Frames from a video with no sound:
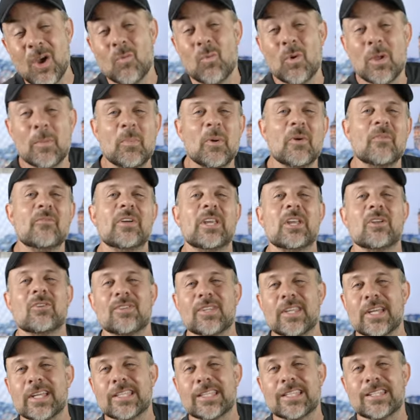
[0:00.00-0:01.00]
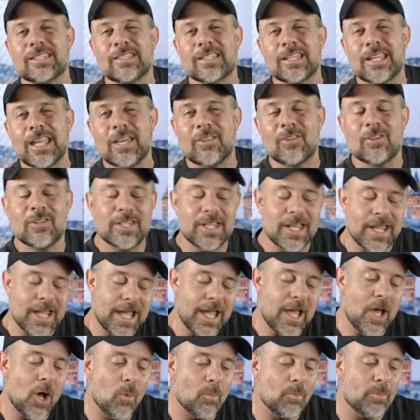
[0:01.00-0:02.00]
we put videos like this together to
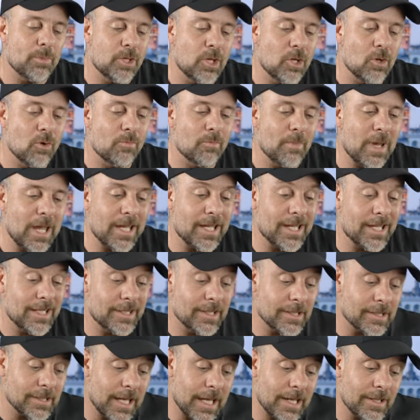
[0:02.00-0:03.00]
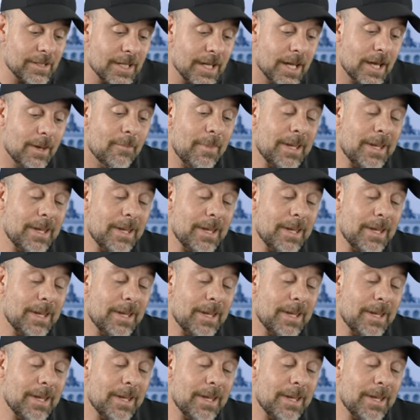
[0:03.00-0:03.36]
help you make, in this case,